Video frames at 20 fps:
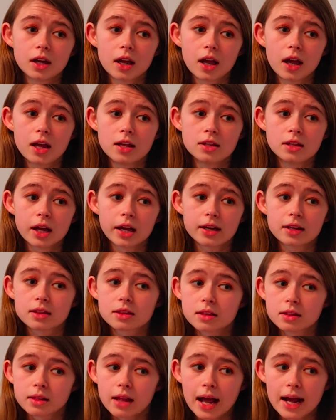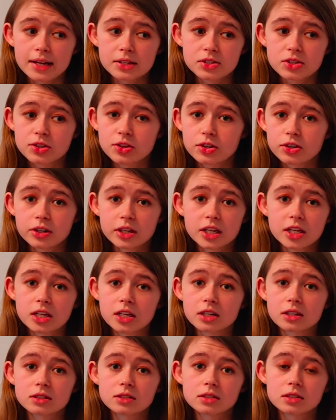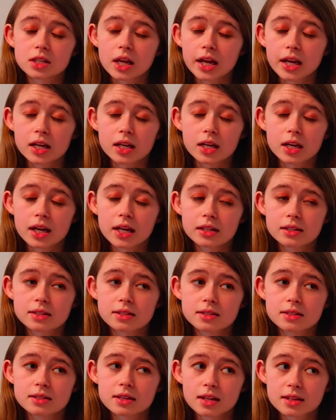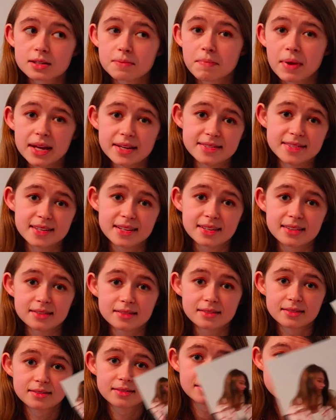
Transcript: in like the last 30 years. Like, it's amazing. Number